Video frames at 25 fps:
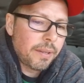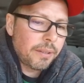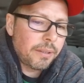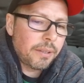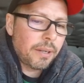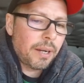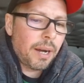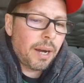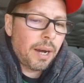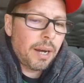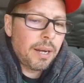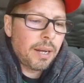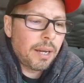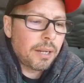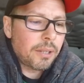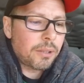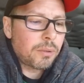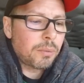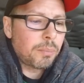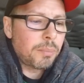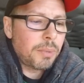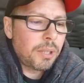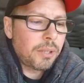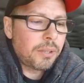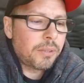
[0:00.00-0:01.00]
highlight
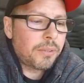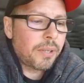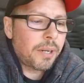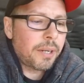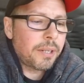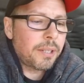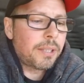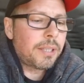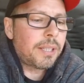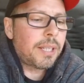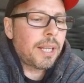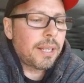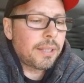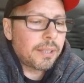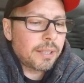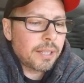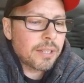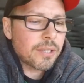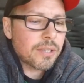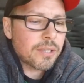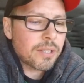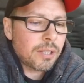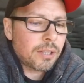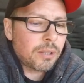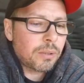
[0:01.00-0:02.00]
to military
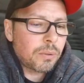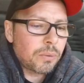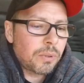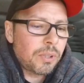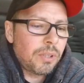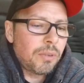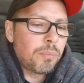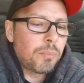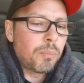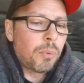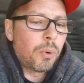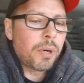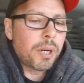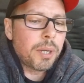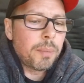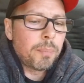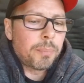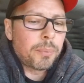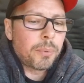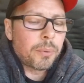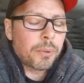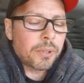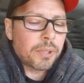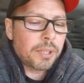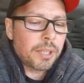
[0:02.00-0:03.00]
tendency to give more
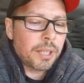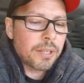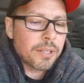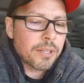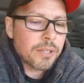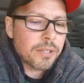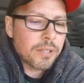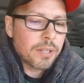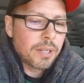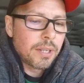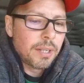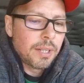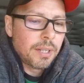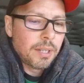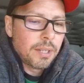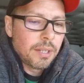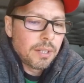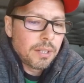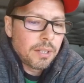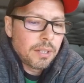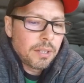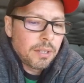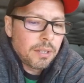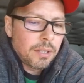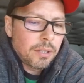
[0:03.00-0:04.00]
importance
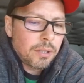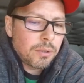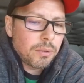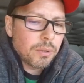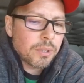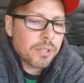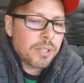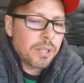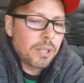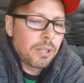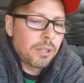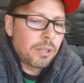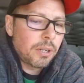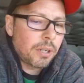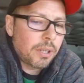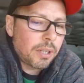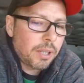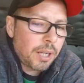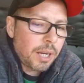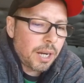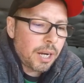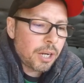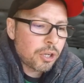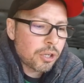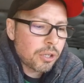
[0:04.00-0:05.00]
to a single
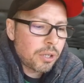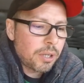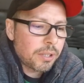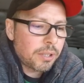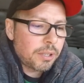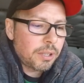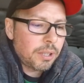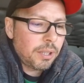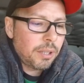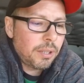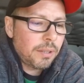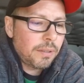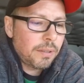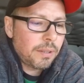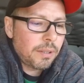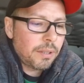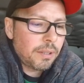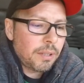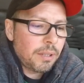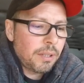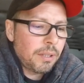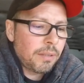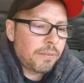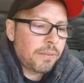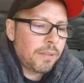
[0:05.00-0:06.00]
casualty,
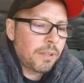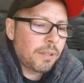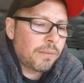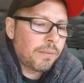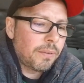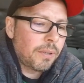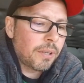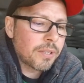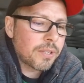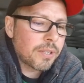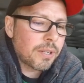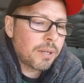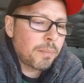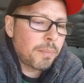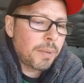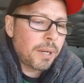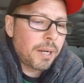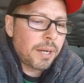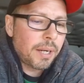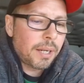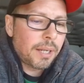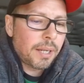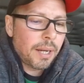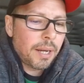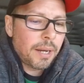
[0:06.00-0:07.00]
if it was an
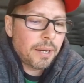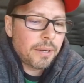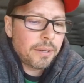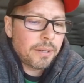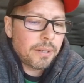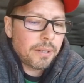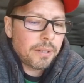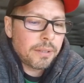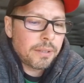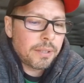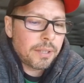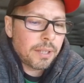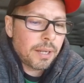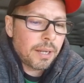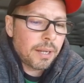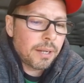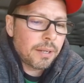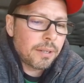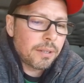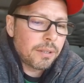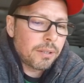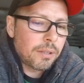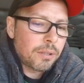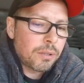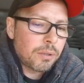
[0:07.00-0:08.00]
American,
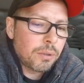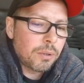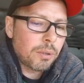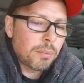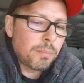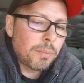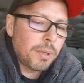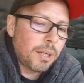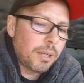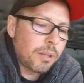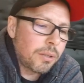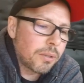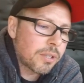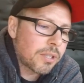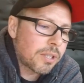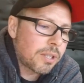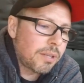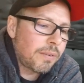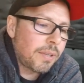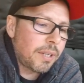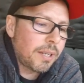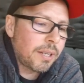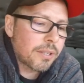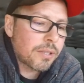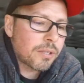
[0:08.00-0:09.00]
then to the million
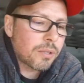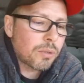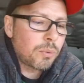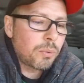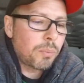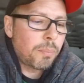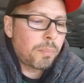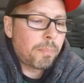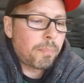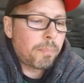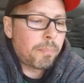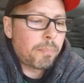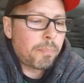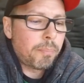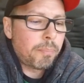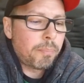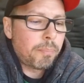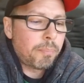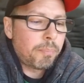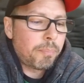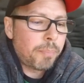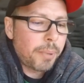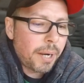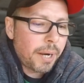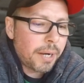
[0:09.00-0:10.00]
civilians who
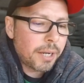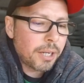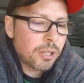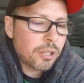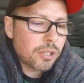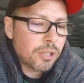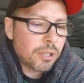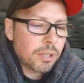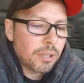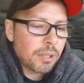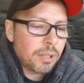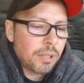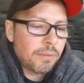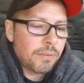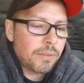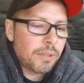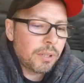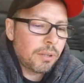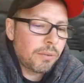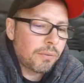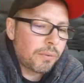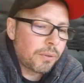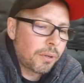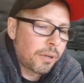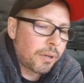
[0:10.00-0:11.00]
perished, if
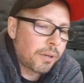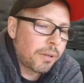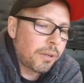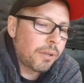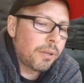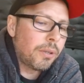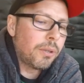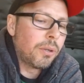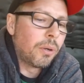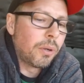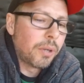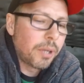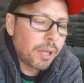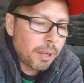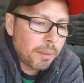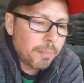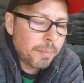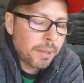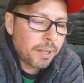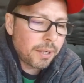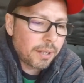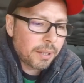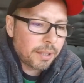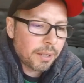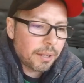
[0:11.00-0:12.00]
they were
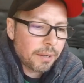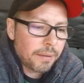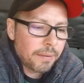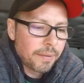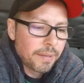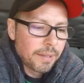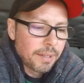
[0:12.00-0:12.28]
non-American.